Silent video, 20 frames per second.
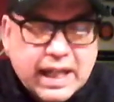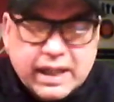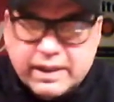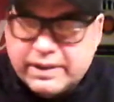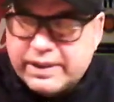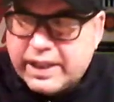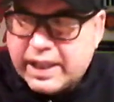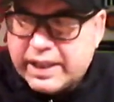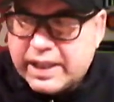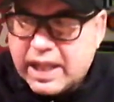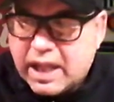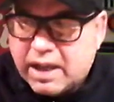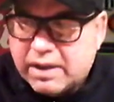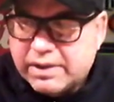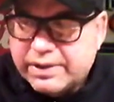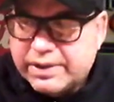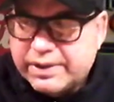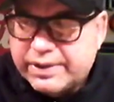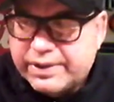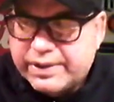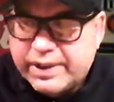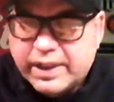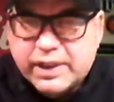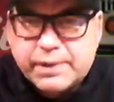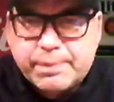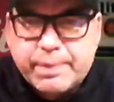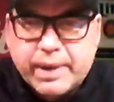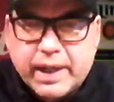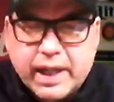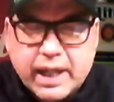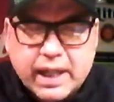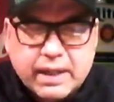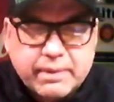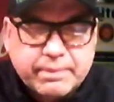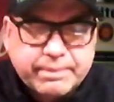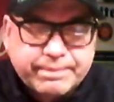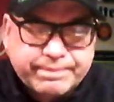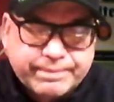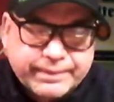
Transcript: or $10 a 6-pack,